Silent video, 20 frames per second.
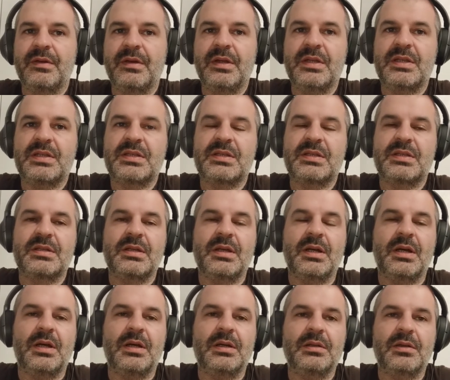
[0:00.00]
It's
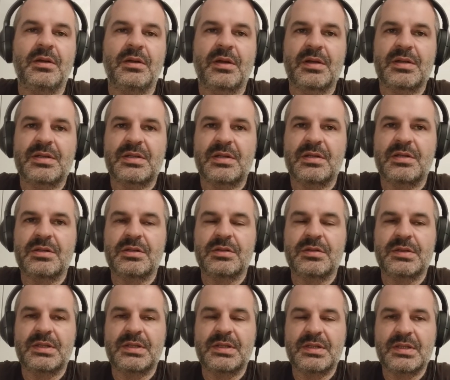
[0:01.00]
an
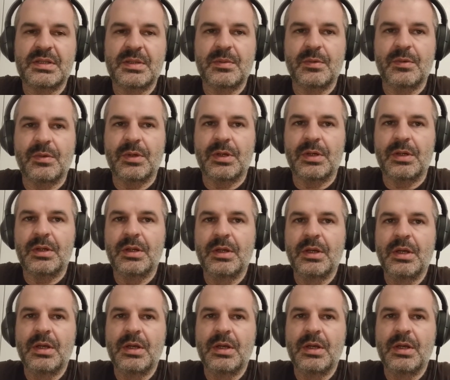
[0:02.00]
orchestration system where